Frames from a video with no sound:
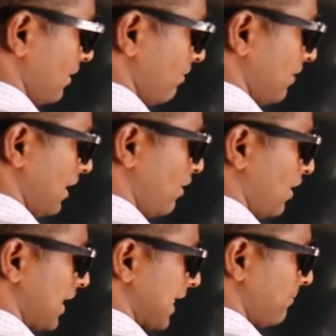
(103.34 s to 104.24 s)
We
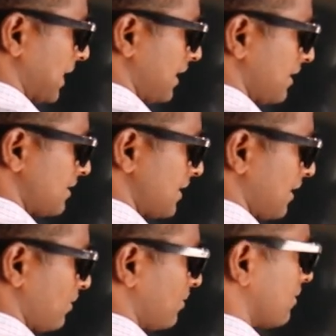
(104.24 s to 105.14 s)
got remainder
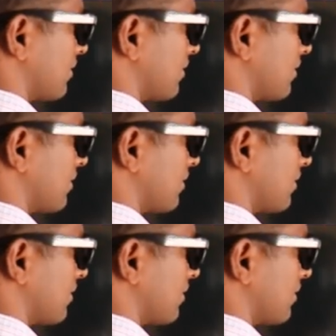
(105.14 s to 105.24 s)
0.